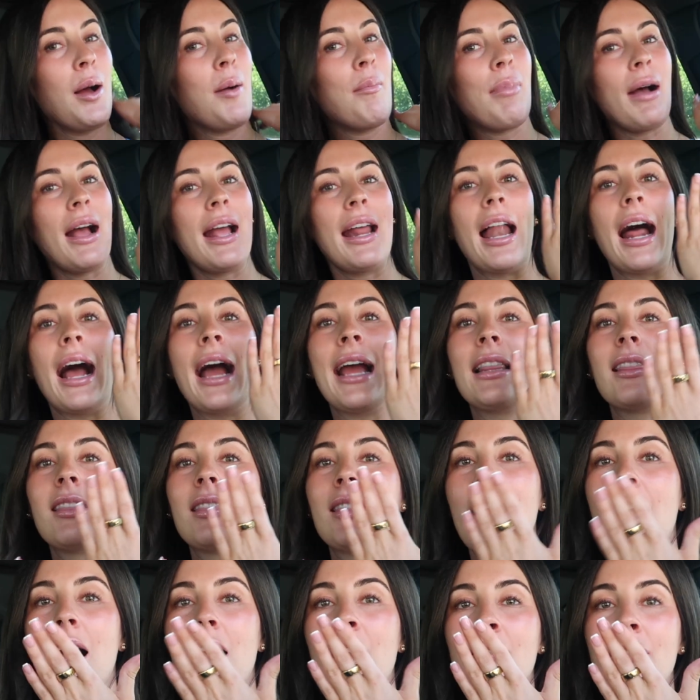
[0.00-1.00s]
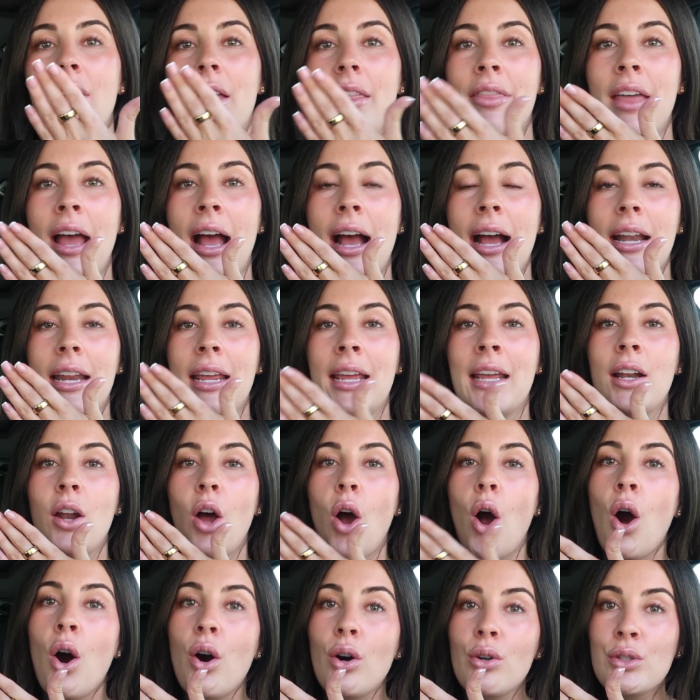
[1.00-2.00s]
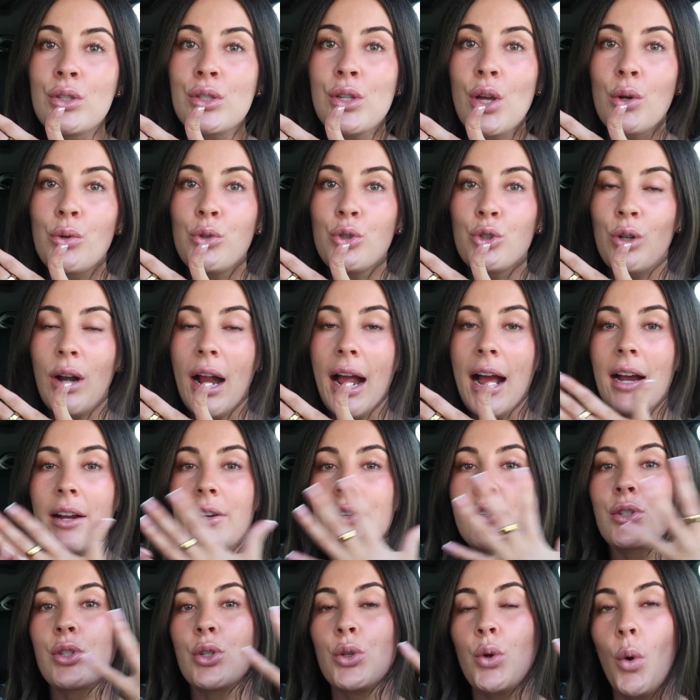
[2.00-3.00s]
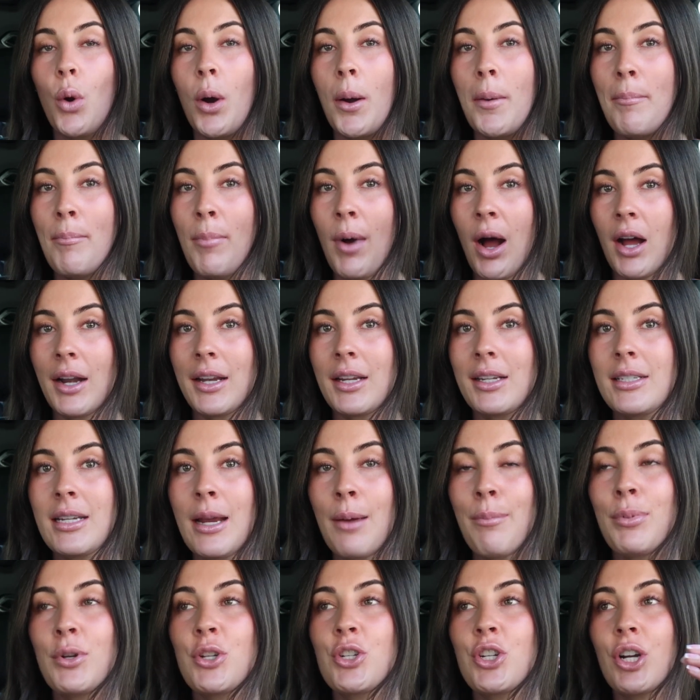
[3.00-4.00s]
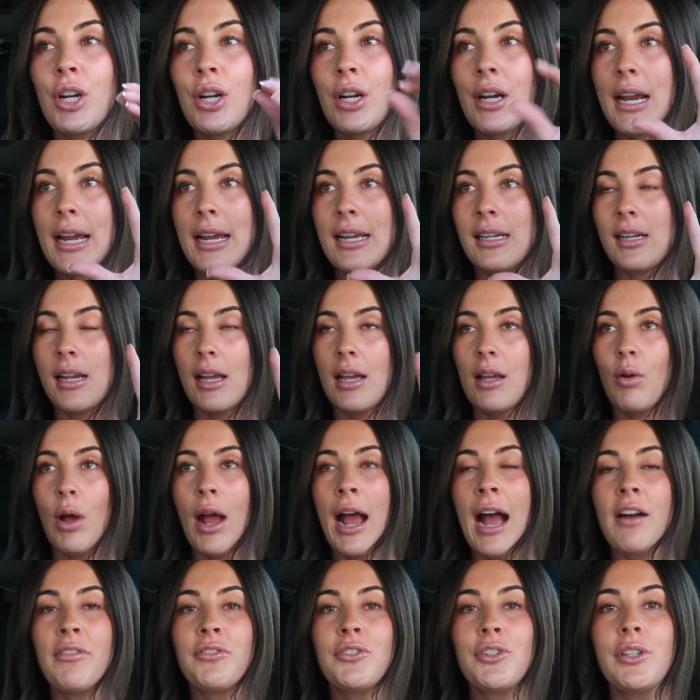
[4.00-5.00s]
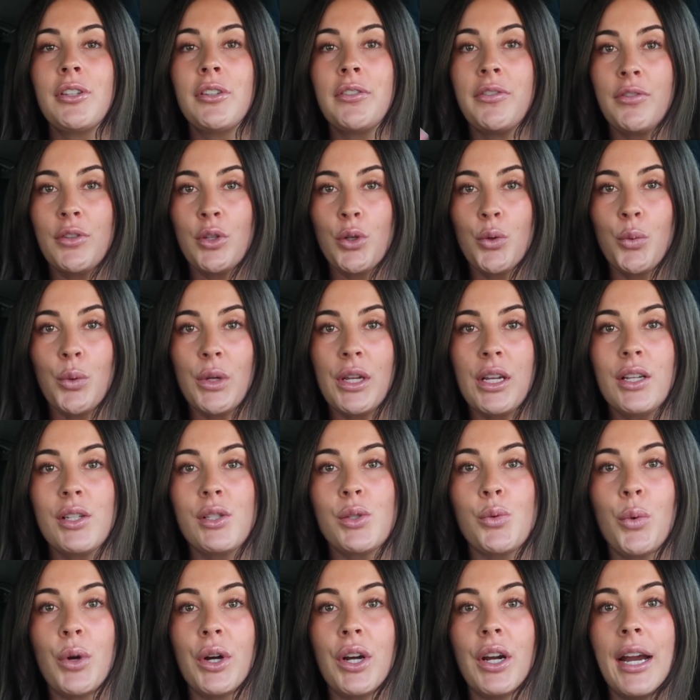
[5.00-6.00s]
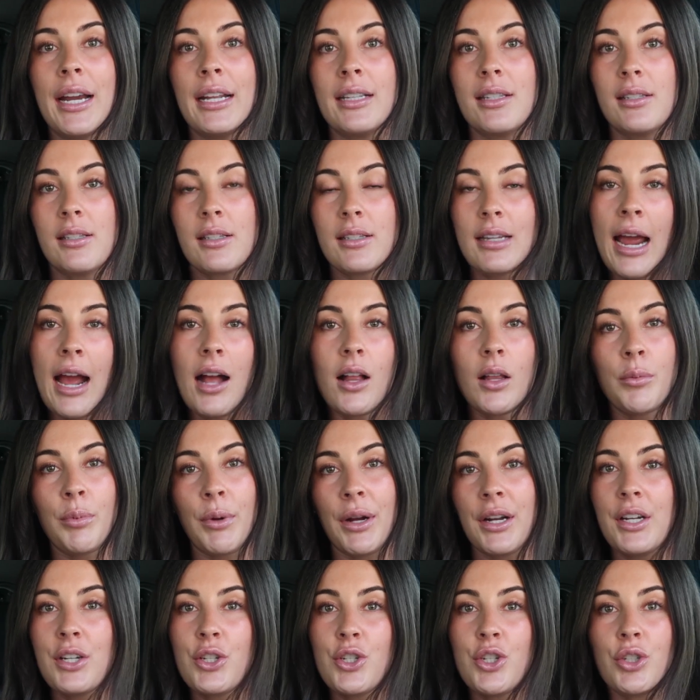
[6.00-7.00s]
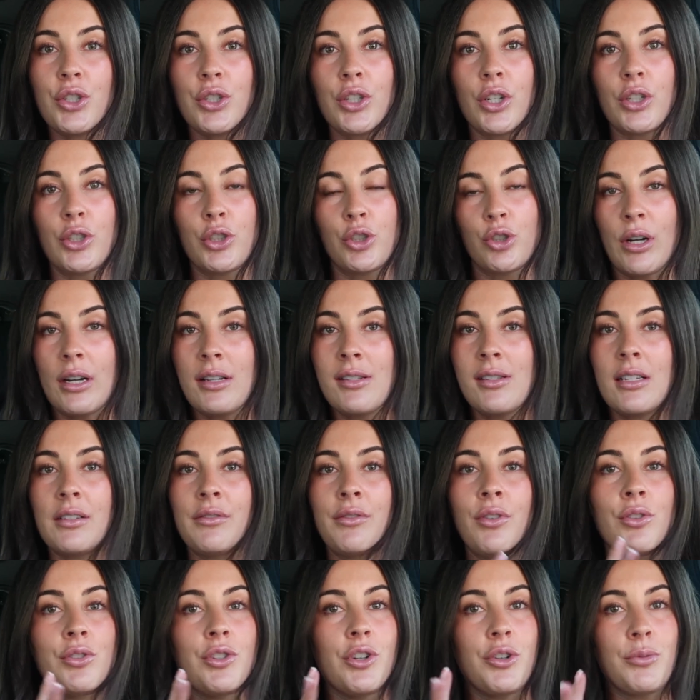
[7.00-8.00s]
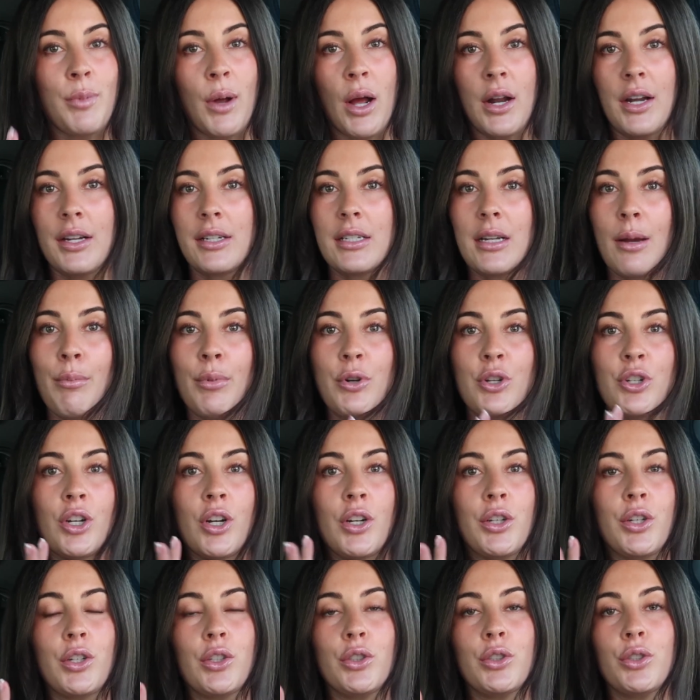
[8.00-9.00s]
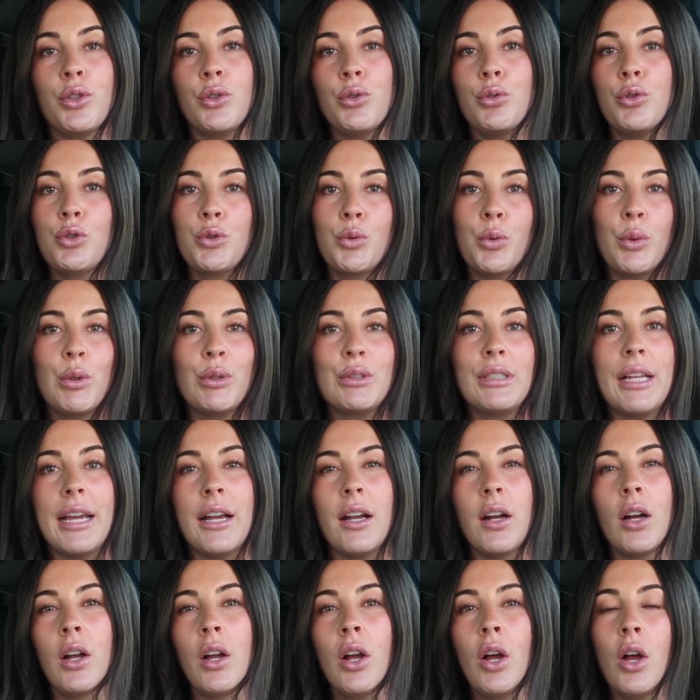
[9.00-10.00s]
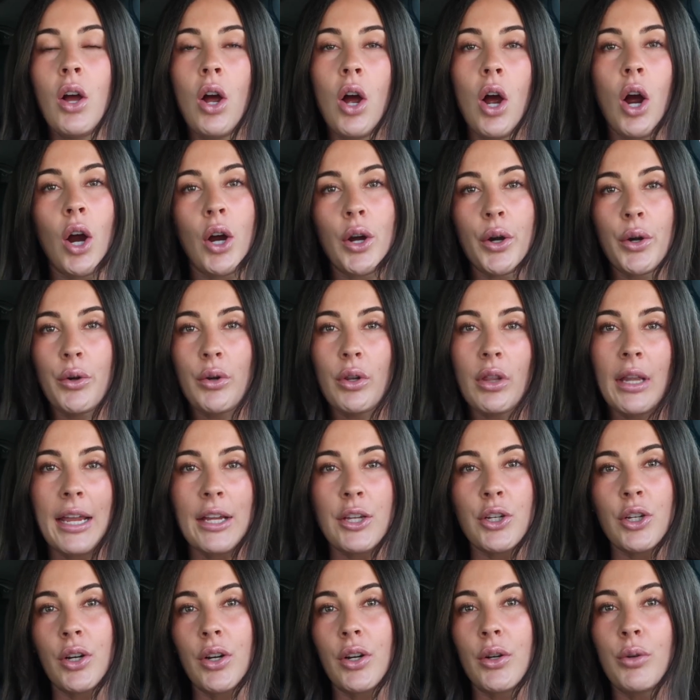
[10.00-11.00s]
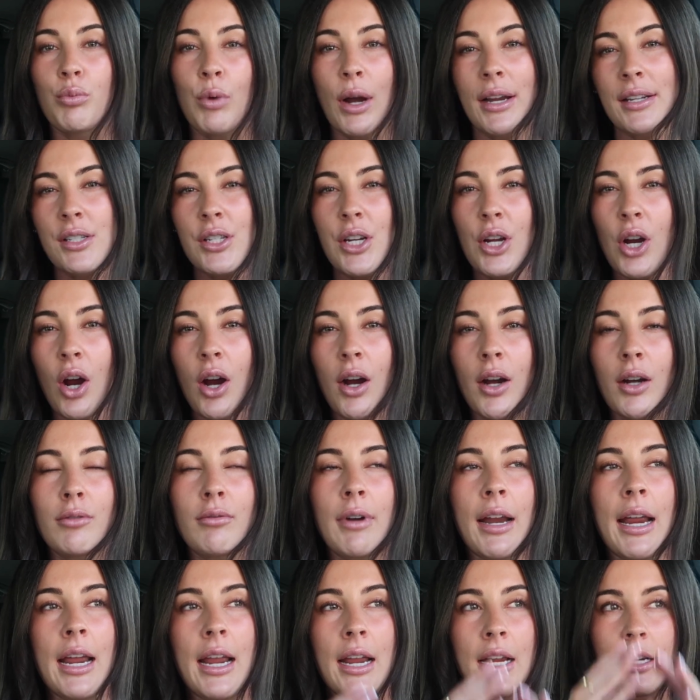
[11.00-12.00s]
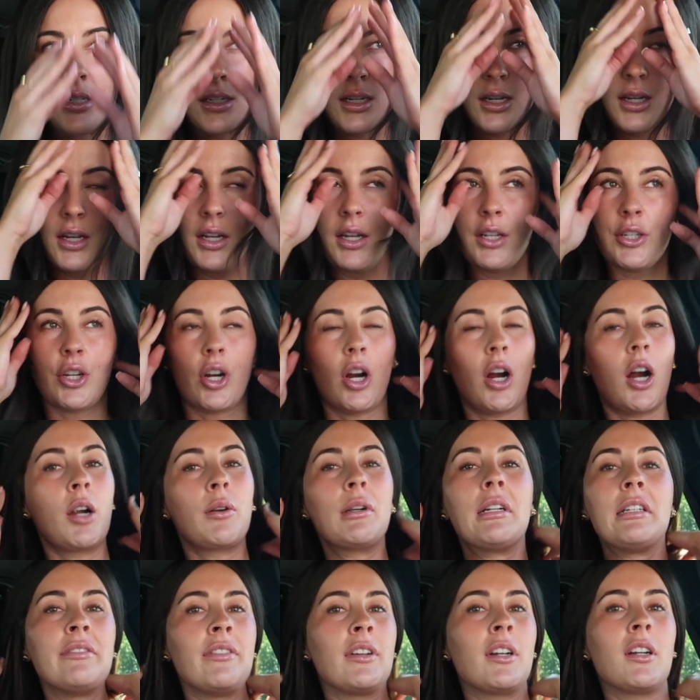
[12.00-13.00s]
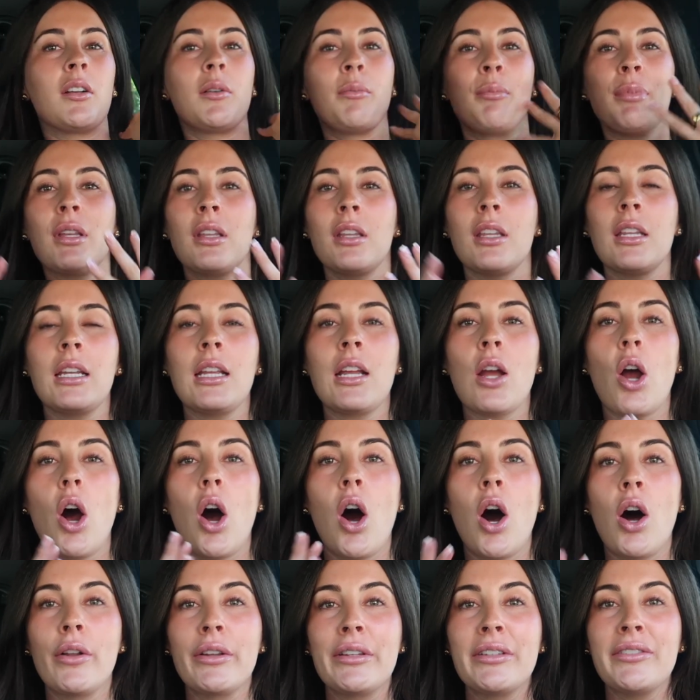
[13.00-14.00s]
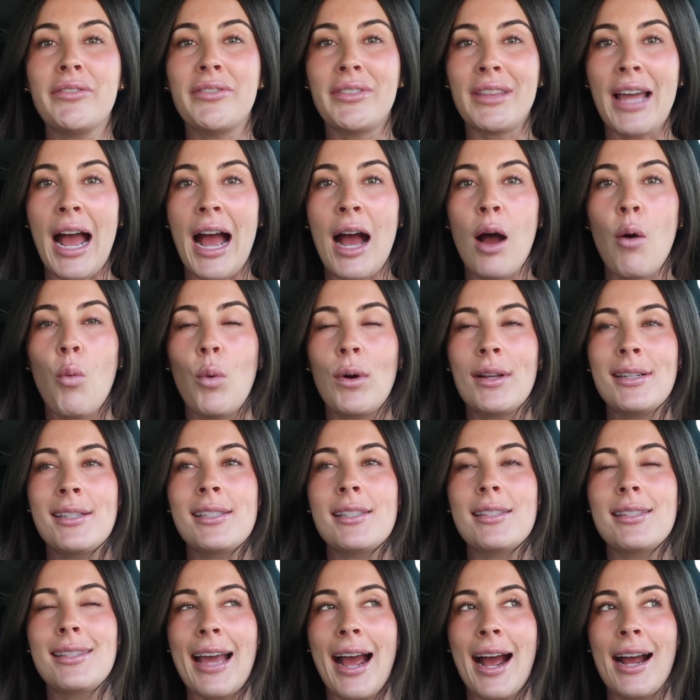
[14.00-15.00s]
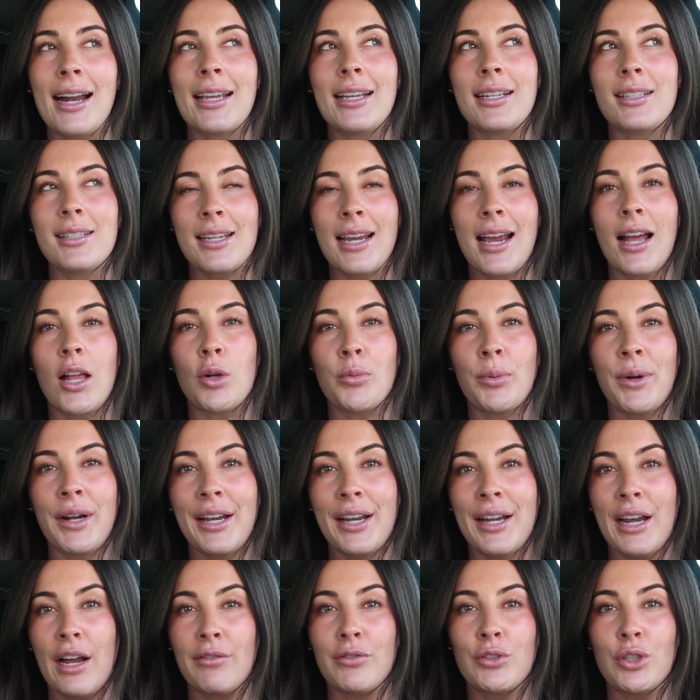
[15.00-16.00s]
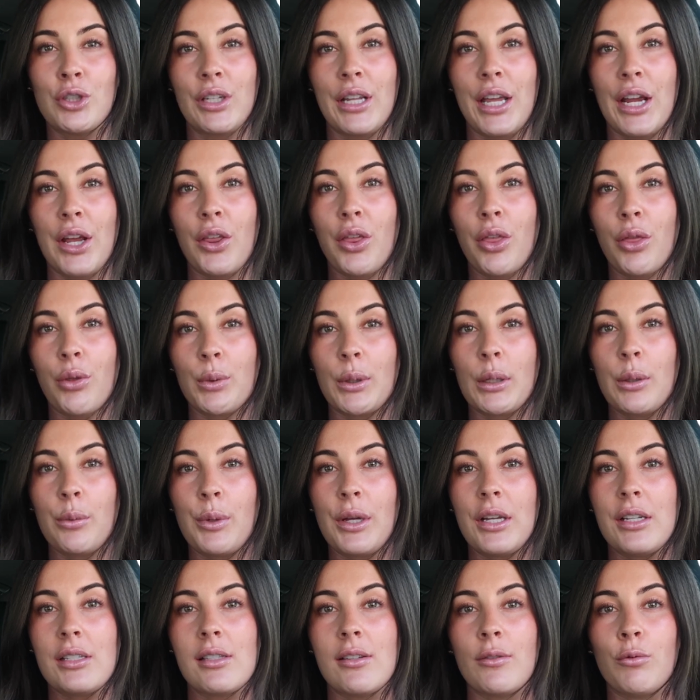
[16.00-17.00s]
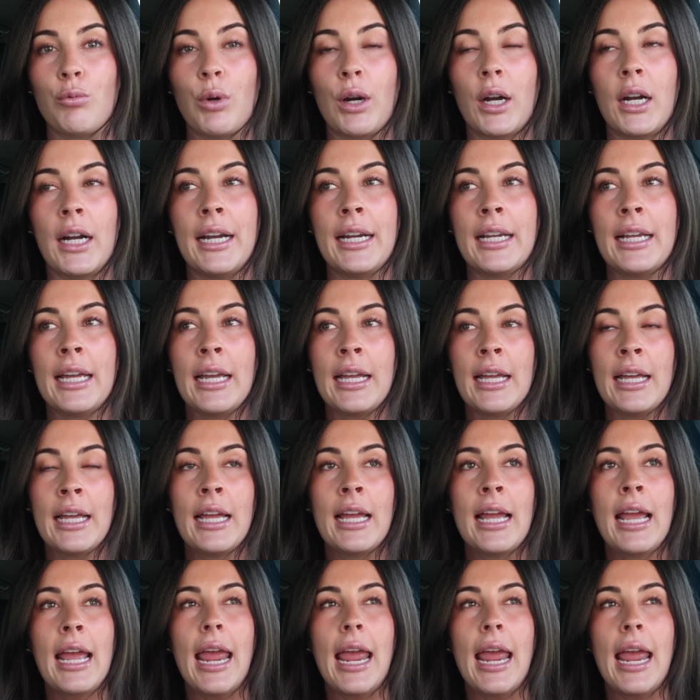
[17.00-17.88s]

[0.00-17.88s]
But I love that it also tracks your body temperature, and after the few weeks where it's calibrated to your stress levels, your body temperature, your usual like heart, like your resting heart rate, your heart rate variability, all of that, once that gets calibrated after like 3 weeks of wearing it,